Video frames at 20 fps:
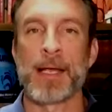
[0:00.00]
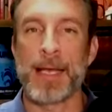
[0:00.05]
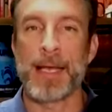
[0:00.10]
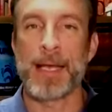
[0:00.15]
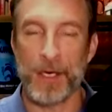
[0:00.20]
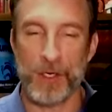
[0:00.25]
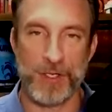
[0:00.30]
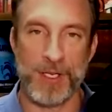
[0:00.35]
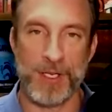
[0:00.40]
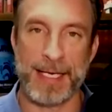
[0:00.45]

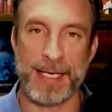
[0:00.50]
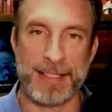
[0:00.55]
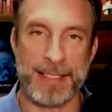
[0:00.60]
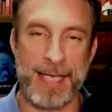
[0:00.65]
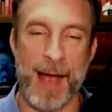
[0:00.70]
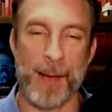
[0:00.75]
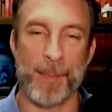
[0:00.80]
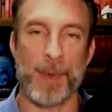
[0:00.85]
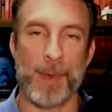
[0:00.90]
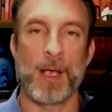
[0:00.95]
Here's the next
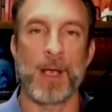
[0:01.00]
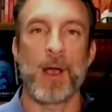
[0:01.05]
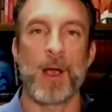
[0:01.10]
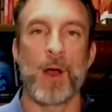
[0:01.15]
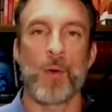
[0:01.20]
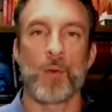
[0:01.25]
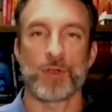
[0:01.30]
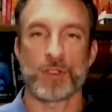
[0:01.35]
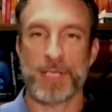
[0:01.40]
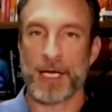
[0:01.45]
step.
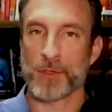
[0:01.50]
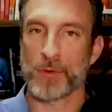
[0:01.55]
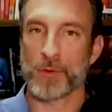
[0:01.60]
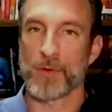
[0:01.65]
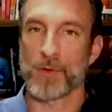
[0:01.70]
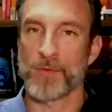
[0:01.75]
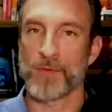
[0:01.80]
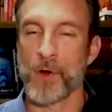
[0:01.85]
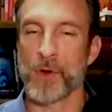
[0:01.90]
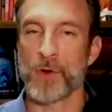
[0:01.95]
We'll schedule
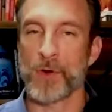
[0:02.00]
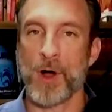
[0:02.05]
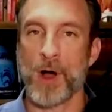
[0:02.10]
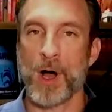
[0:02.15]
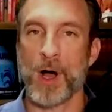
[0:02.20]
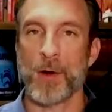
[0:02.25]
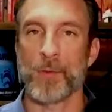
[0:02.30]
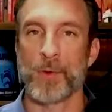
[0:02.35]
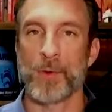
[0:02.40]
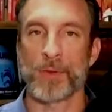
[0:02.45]
a phone
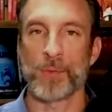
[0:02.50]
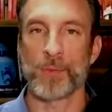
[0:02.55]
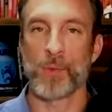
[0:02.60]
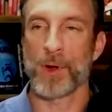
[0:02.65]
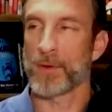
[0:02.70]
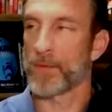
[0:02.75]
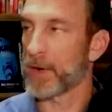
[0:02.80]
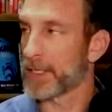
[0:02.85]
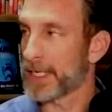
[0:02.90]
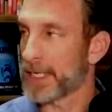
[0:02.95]
call with
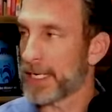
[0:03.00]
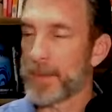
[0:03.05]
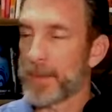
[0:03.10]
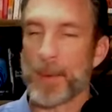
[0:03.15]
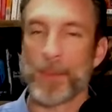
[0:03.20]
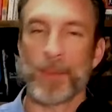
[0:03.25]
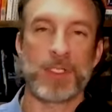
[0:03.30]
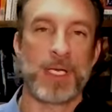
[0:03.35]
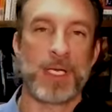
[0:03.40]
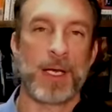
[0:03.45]
one of our team
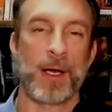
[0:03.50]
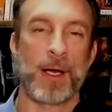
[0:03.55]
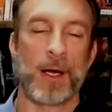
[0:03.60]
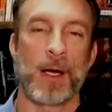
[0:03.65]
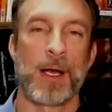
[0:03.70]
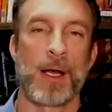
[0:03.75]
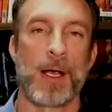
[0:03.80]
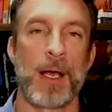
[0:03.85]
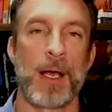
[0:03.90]
members here